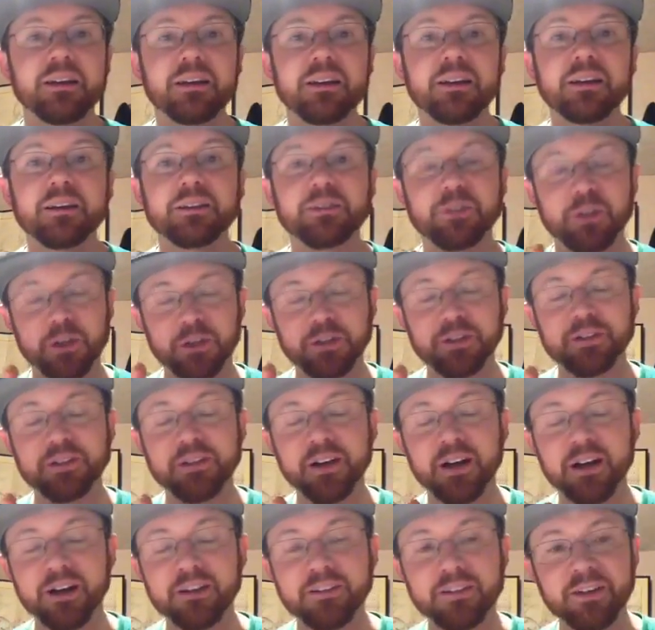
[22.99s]
It's good
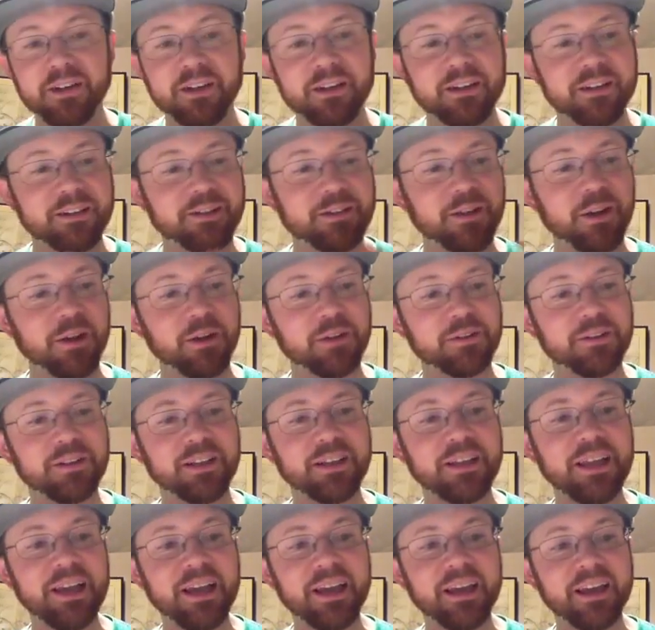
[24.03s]
stuff. So
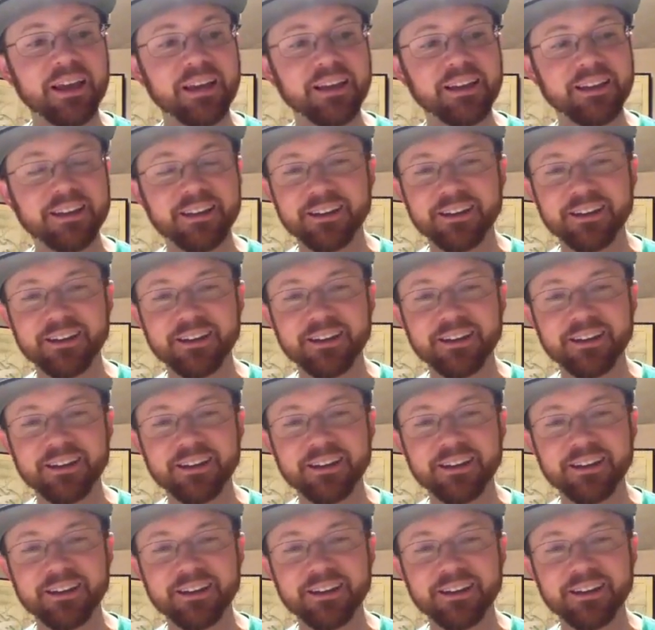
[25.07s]
today,